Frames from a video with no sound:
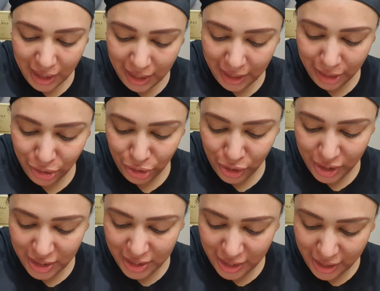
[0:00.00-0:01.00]
like so you can
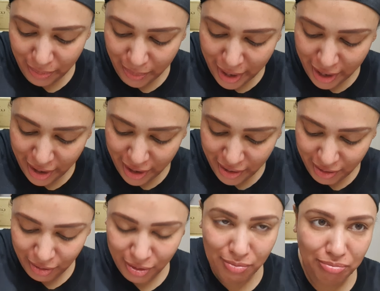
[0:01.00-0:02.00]
see it better,
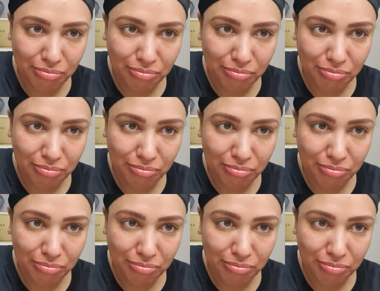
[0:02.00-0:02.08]
or